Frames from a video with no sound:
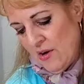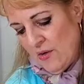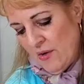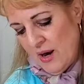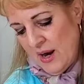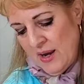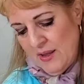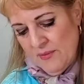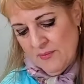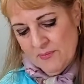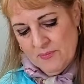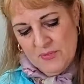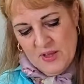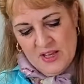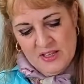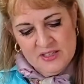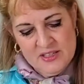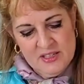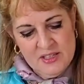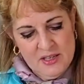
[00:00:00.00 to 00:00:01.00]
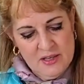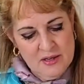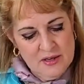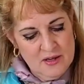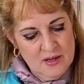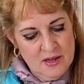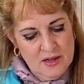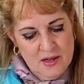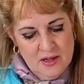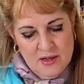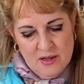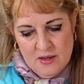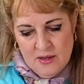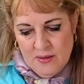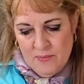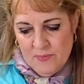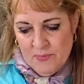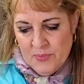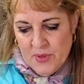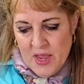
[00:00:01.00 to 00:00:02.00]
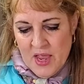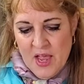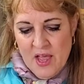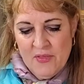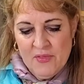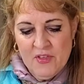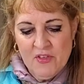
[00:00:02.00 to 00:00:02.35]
right, that's it. And